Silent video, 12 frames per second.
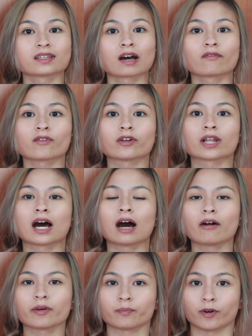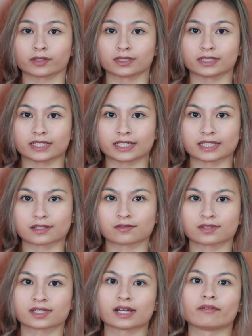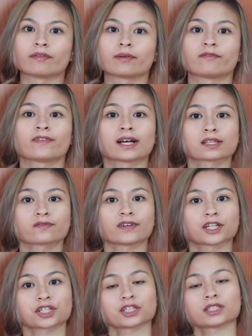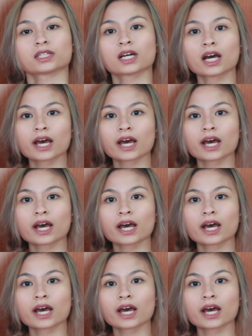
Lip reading: enough on how important it is to stay away from fast fashion,